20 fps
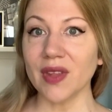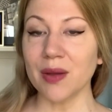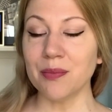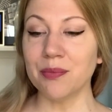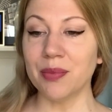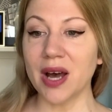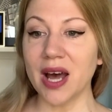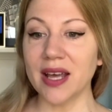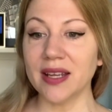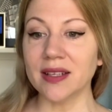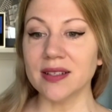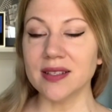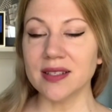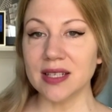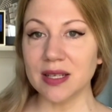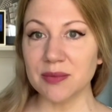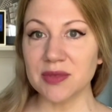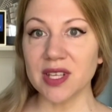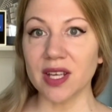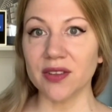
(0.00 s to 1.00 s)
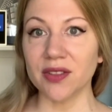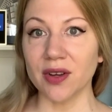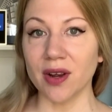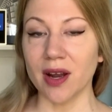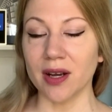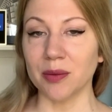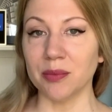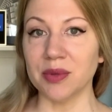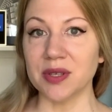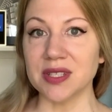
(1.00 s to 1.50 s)
But it seems like they're out
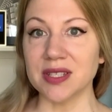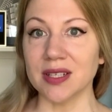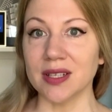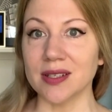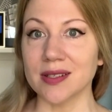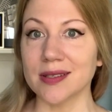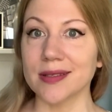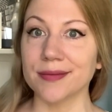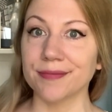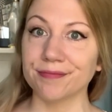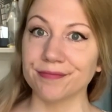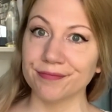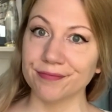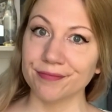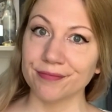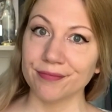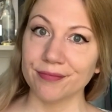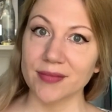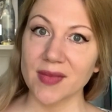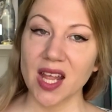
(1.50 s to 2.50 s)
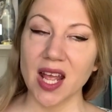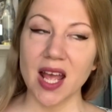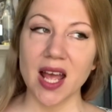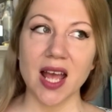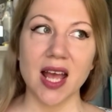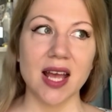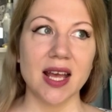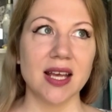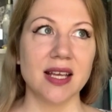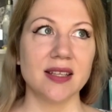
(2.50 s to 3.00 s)
of business.
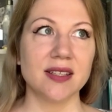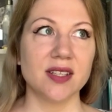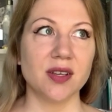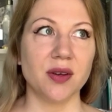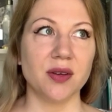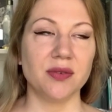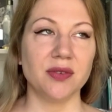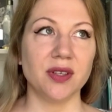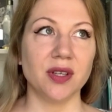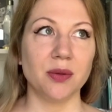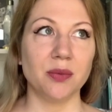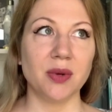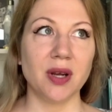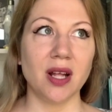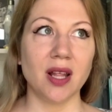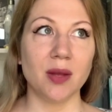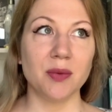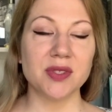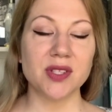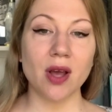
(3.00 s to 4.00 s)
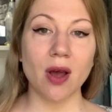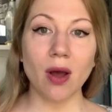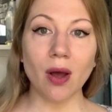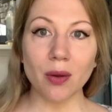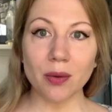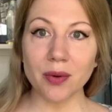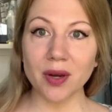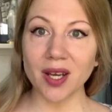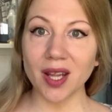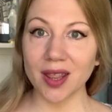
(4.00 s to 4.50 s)
So I figured, well, I was
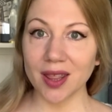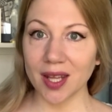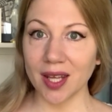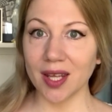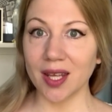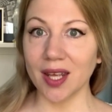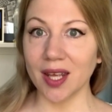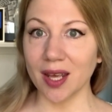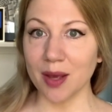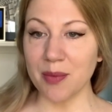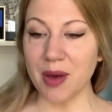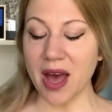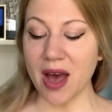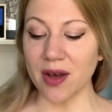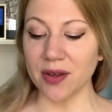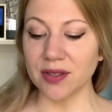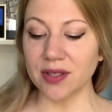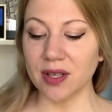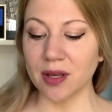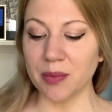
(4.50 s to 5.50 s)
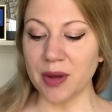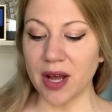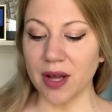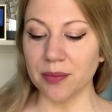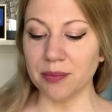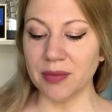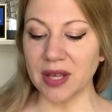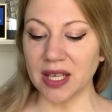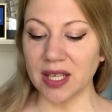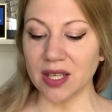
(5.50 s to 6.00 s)
already thinking about
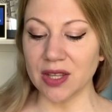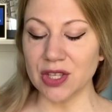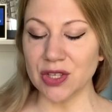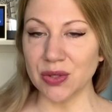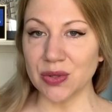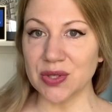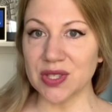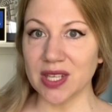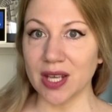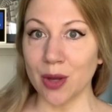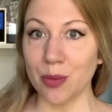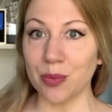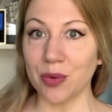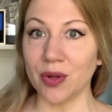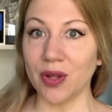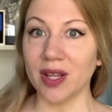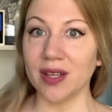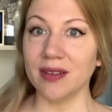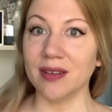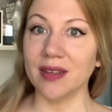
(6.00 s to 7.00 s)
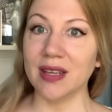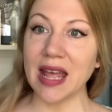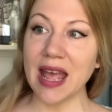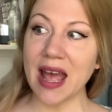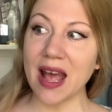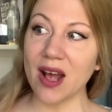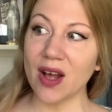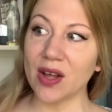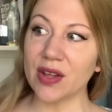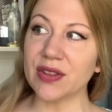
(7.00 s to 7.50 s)
making the new sample, and
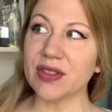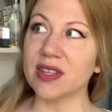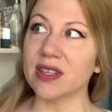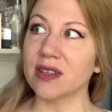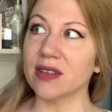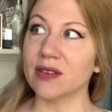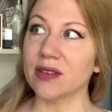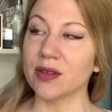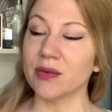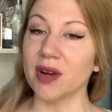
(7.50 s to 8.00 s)
now the